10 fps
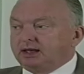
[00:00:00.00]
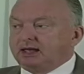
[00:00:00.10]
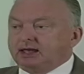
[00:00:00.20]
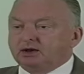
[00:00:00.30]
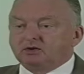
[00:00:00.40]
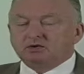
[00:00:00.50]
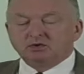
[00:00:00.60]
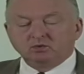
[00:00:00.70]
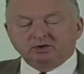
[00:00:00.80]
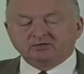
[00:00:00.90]
And
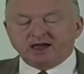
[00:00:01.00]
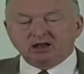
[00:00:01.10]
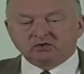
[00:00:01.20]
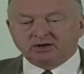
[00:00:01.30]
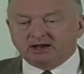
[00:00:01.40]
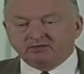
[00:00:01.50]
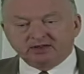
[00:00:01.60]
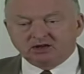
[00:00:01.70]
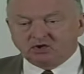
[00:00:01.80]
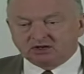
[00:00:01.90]
with Valerie,
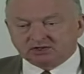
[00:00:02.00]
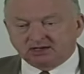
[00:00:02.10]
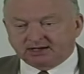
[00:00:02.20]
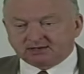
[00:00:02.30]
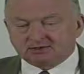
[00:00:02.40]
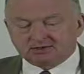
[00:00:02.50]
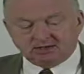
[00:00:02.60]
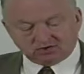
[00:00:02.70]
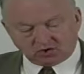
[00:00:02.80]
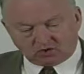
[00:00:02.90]
everything always clicks.
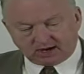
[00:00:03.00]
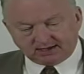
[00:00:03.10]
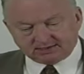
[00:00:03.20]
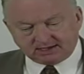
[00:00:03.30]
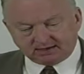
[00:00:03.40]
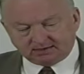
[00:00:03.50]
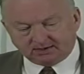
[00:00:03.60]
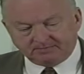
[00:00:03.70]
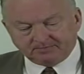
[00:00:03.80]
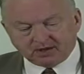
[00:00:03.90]
So I said,
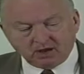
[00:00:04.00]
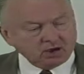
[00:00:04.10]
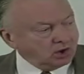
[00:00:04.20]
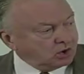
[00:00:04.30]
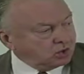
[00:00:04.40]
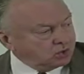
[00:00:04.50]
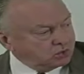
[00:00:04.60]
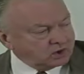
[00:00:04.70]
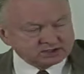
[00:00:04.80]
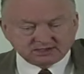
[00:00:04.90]
who
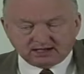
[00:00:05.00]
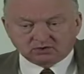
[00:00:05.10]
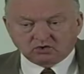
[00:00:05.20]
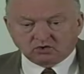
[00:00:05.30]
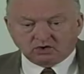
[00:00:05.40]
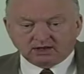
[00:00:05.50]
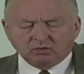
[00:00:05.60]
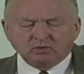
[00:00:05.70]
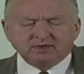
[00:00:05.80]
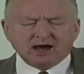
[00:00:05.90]
was that girl?
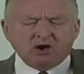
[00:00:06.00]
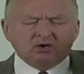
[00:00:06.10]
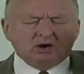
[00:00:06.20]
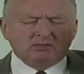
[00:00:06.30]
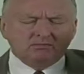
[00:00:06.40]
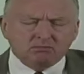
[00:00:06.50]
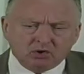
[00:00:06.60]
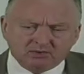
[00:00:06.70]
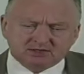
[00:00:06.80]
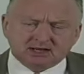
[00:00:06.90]
And without a
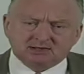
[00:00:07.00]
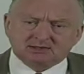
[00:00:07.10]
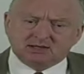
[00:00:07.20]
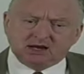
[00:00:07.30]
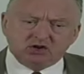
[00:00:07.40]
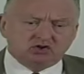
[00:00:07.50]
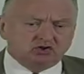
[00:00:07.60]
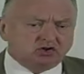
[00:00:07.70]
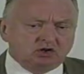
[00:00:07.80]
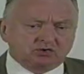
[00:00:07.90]
moment's hesitation,
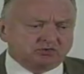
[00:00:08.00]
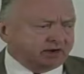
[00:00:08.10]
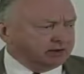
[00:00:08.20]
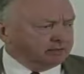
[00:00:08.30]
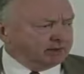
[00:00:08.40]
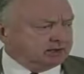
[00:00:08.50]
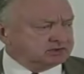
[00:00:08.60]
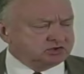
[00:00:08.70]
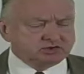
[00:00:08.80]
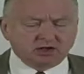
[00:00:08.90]
she looked right at me and
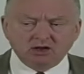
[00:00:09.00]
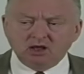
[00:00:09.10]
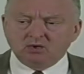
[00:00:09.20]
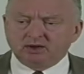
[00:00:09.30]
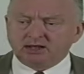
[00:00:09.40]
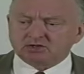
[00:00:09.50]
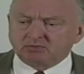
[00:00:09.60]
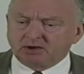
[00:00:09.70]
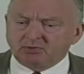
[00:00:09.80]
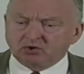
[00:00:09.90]
she said, why, that's
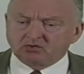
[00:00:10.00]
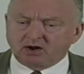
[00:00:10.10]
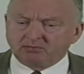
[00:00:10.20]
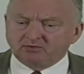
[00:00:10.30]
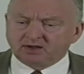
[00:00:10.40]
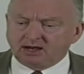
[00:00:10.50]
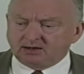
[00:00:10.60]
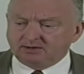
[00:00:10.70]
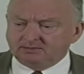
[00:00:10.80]
my pure drop of God.